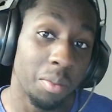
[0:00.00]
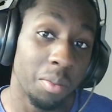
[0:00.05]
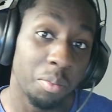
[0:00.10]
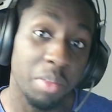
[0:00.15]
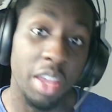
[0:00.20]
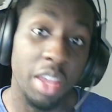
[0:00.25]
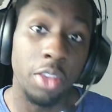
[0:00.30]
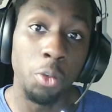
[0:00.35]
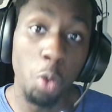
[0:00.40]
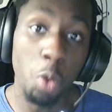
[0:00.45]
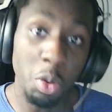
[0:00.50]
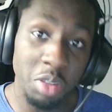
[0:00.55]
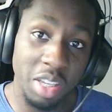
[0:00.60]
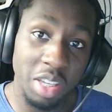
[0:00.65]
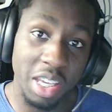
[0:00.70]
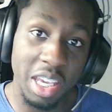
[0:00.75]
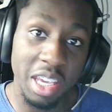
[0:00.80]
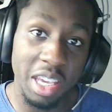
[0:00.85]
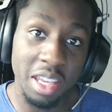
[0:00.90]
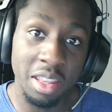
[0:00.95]
There's one
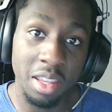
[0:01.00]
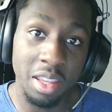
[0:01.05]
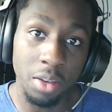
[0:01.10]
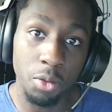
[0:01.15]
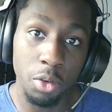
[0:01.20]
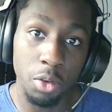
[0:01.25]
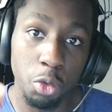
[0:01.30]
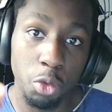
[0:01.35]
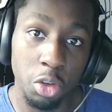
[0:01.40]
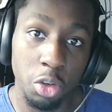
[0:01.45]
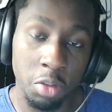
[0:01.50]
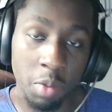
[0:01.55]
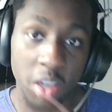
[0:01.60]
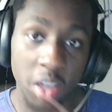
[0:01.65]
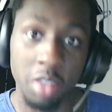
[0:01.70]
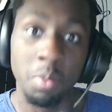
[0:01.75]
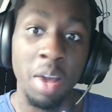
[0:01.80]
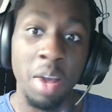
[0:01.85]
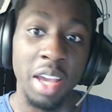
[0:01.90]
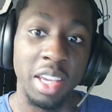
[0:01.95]
key difference
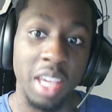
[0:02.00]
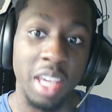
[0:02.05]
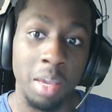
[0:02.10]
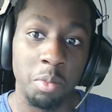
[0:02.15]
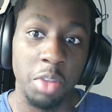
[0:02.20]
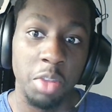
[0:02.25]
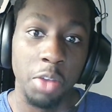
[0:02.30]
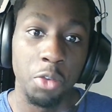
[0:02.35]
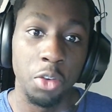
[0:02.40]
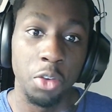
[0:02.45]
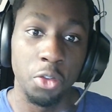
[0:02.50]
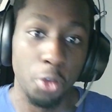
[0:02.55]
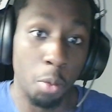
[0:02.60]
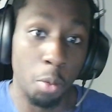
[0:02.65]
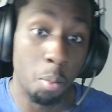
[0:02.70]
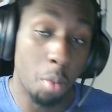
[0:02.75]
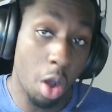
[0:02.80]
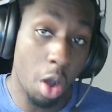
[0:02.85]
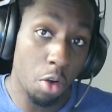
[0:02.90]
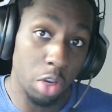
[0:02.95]
makes my game different from
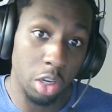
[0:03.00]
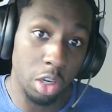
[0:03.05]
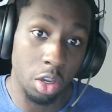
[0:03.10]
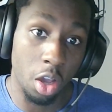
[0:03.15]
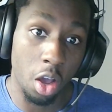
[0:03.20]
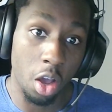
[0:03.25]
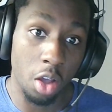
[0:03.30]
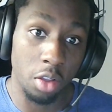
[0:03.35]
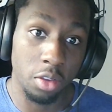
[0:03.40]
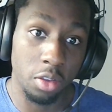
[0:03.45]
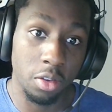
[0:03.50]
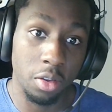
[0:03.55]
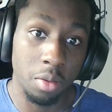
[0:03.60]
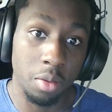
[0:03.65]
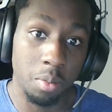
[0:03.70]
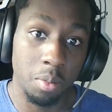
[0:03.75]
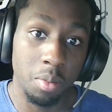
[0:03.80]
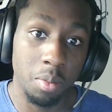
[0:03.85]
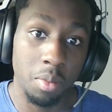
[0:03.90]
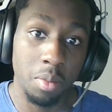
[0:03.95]
Mario Kart.
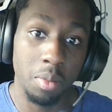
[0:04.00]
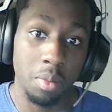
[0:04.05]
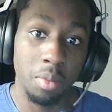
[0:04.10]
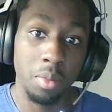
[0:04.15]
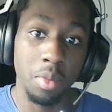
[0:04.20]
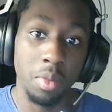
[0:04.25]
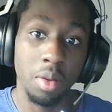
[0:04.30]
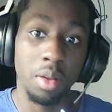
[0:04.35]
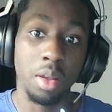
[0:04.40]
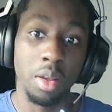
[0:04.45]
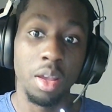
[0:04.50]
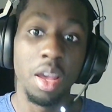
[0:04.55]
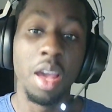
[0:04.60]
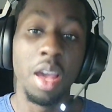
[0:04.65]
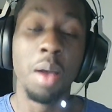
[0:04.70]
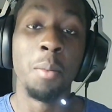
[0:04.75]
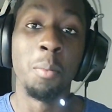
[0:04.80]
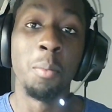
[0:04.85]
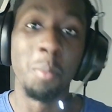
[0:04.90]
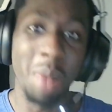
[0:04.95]

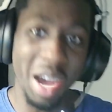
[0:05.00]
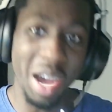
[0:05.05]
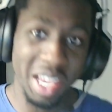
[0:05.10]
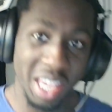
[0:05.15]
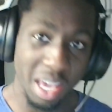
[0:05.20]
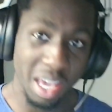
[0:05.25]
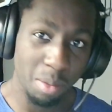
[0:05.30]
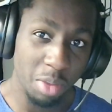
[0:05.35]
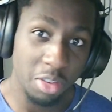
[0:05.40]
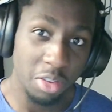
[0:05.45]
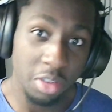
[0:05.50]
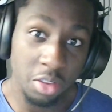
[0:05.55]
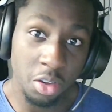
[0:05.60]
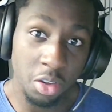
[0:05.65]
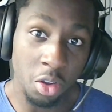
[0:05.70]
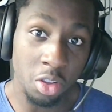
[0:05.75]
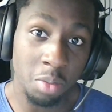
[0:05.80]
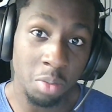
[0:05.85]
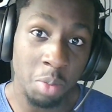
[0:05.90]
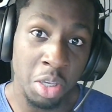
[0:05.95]
Finally! My game isn't
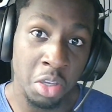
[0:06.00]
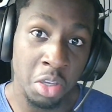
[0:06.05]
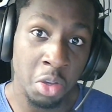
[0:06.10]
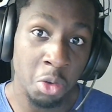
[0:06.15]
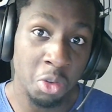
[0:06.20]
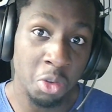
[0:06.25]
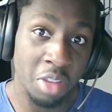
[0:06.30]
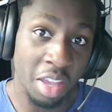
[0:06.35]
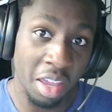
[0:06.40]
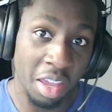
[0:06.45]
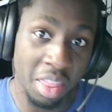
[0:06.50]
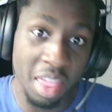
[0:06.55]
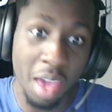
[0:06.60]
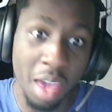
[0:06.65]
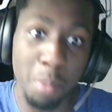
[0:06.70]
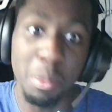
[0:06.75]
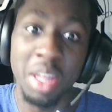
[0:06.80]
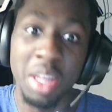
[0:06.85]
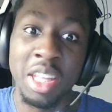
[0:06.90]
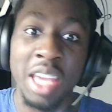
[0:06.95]
going to be using
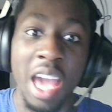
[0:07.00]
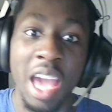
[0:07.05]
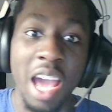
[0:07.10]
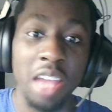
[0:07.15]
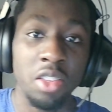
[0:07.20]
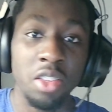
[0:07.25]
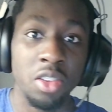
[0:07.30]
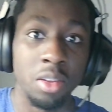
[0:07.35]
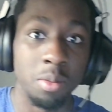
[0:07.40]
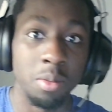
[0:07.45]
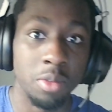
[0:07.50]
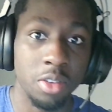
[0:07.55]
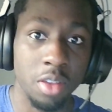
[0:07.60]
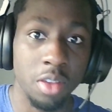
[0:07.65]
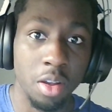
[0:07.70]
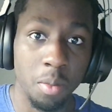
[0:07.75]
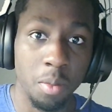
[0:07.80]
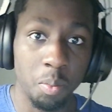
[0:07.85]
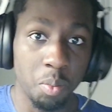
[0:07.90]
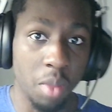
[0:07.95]
that many items.
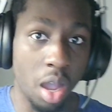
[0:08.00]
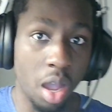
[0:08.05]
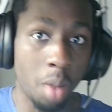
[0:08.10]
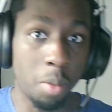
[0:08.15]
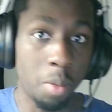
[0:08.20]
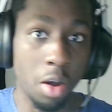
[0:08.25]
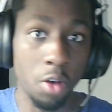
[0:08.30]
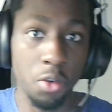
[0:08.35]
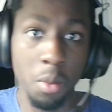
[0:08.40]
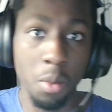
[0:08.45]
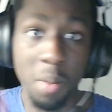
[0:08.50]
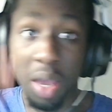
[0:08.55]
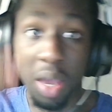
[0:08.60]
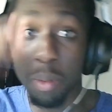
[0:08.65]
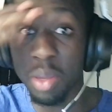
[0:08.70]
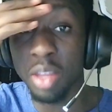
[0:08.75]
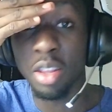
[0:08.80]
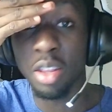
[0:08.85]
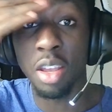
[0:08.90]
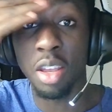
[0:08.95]
Apart from
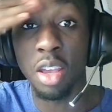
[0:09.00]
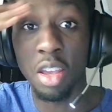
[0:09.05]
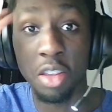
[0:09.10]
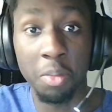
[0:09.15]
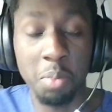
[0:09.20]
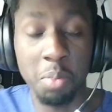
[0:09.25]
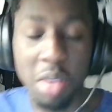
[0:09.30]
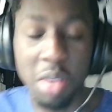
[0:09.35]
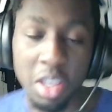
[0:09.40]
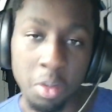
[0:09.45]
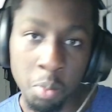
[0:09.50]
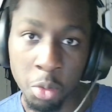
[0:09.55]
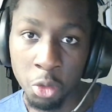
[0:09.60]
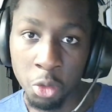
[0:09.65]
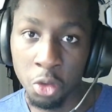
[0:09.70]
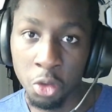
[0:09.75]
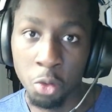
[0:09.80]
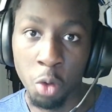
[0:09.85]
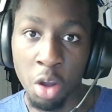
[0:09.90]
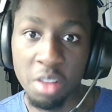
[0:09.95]
maybe the speed
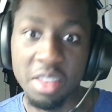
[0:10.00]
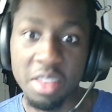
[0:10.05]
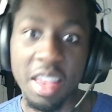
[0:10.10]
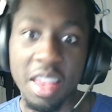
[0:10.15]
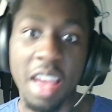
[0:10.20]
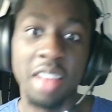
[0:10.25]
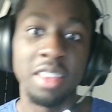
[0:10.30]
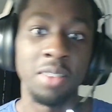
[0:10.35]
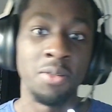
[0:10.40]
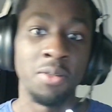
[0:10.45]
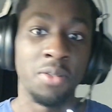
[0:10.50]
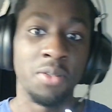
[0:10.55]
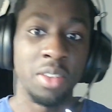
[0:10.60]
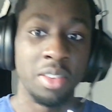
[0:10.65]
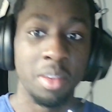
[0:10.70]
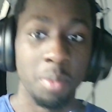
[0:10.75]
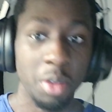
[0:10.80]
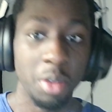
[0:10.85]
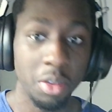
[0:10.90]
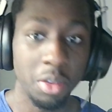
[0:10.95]
boost ones and the
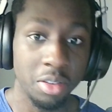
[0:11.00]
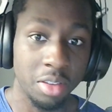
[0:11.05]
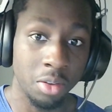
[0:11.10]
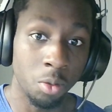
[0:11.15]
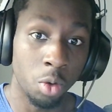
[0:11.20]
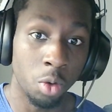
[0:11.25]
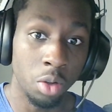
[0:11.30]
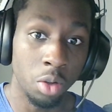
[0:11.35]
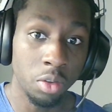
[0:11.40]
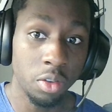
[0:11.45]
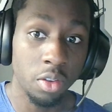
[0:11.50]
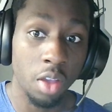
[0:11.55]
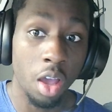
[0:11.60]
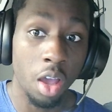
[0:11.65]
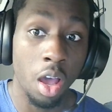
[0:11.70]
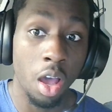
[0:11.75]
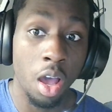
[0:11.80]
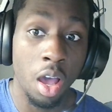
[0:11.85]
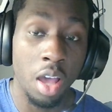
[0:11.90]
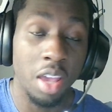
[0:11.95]
invincibility ones,
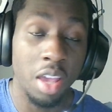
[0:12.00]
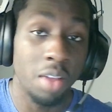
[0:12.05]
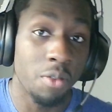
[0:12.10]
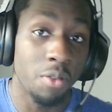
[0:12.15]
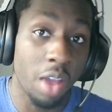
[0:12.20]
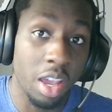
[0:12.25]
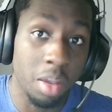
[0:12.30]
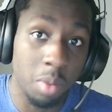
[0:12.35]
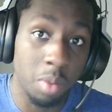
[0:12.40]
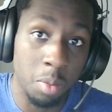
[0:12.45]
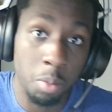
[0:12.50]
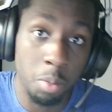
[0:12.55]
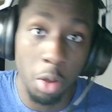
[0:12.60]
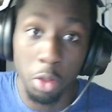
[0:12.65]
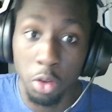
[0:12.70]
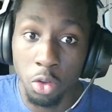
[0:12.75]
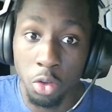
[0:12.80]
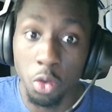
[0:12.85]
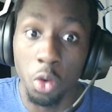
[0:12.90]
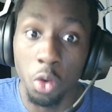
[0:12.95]
if I can be
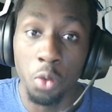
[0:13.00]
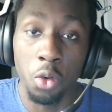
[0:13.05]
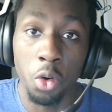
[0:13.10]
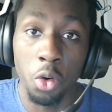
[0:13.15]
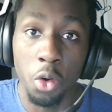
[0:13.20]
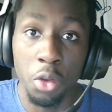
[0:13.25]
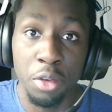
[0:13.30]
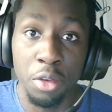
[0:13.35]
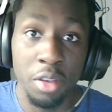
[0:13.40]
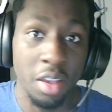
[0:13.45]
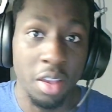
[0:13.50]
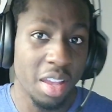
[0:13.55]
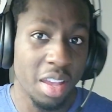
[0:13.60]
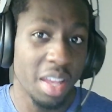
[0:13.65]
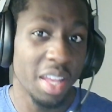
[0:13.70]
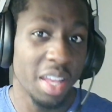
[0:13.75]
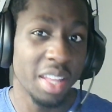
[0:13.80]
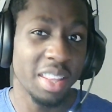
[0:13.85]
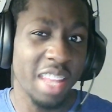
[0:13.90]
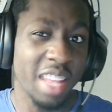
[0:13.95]
bothered to, of course,
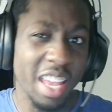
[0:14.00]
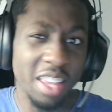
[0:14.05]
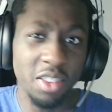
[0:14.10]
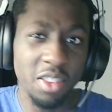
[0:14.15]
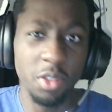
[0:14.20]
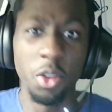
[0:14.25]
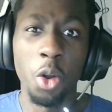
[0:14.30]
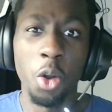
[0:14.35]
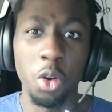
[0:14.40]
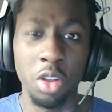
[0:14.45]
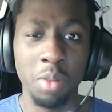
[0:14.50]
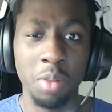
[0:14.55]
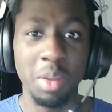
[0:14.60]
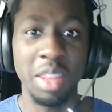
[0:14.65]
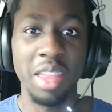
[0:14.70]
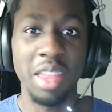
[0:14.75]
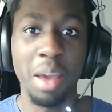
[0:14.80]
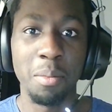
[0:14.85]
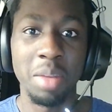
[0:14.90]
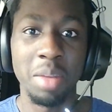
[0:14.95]
there's not going to be
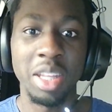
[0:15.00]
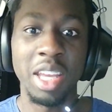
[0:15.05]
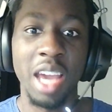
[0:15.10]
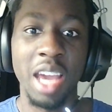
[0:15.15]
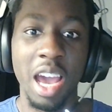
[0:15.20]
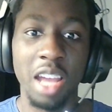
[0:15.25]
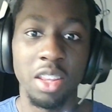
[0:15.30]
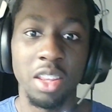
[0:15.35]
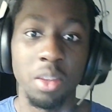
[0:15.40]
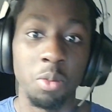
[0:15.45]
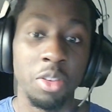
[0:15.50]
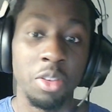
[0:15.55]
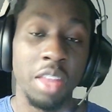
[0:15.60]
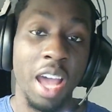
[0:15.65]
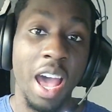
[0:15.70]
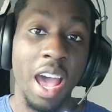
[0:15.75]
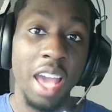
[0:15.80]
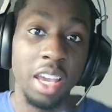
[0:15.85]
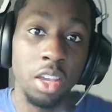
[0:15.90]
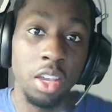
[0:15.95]
that many items that
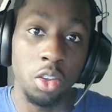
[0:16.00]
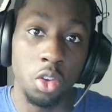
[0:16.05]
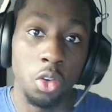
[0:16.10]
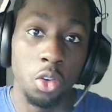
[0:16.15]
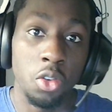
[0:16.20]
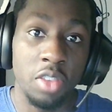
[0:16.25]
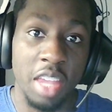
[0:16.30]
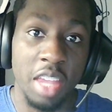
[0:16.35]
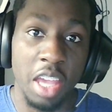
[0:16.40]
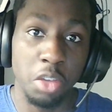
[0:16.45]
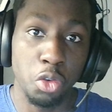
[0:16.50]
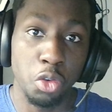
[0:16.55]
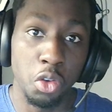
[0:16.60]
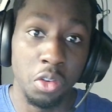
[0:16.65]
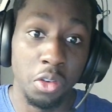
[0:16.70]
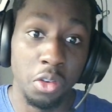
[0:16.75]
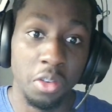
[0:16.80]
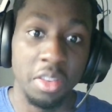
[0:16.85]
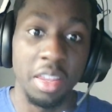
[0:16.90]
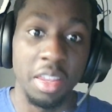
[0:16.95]
I could use to
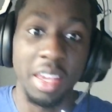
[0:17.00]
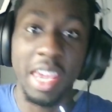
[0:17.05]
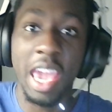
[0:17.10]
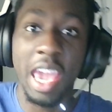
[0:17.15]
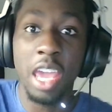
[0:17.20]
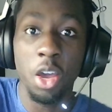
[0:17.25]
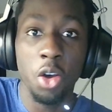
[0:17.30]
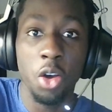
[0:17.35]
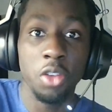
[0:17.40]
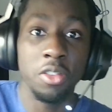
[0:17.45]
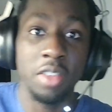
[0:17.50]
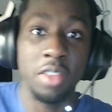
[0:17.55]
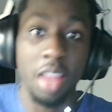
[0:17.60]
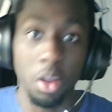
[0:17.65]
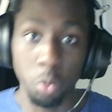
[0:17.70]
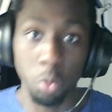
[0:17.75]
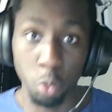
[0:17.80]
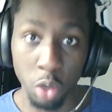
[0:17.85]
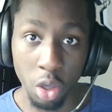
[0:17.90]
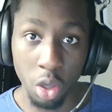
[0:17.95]
introduce the chaos
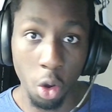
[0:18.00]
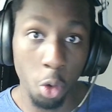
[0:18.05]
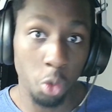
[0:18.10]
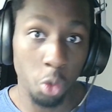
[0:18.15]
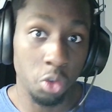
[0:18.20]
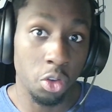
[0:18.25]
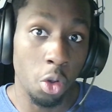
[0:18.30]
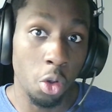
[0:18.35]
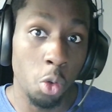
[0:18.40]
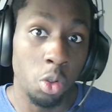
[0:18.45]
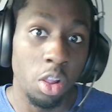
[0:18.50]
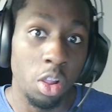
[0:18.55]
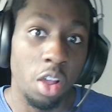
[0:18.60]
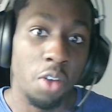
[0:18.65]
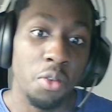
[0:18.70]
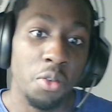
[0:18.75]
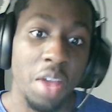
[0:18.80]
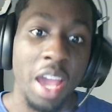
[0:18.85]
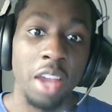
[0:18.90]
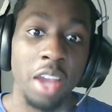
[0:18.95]
that we also love and